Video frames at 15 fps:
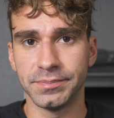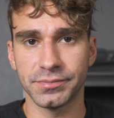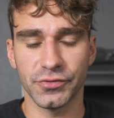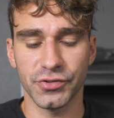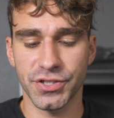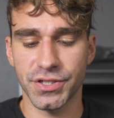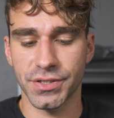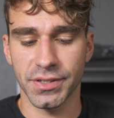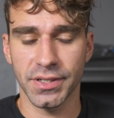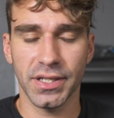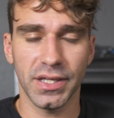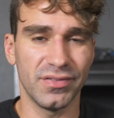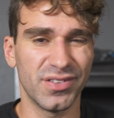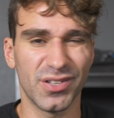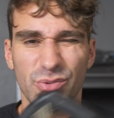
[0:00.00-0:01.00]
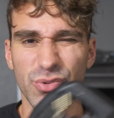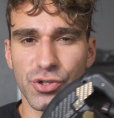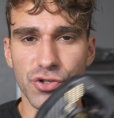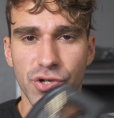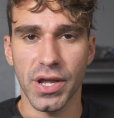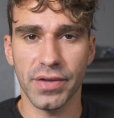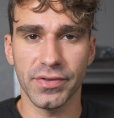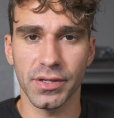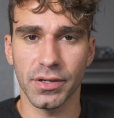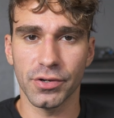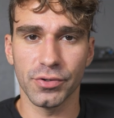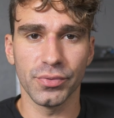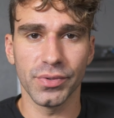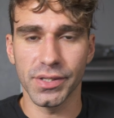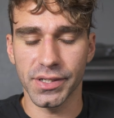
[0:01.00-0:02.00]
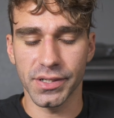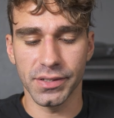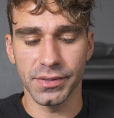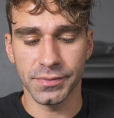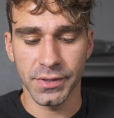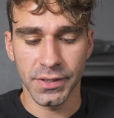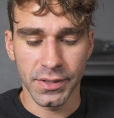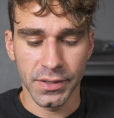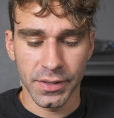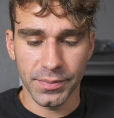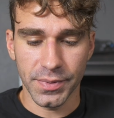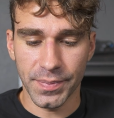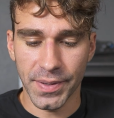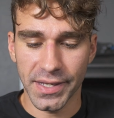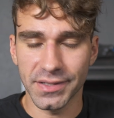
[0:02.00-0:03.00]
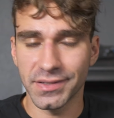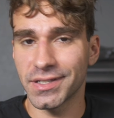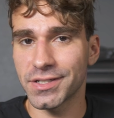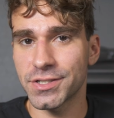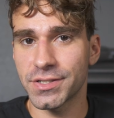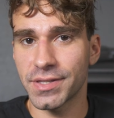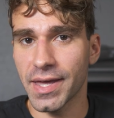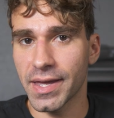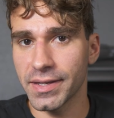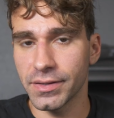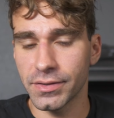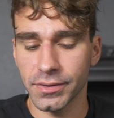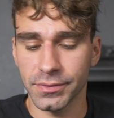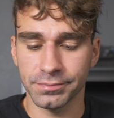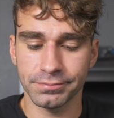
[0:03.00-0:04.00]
which even then when you're driving, are you really going to be paying attention to that either?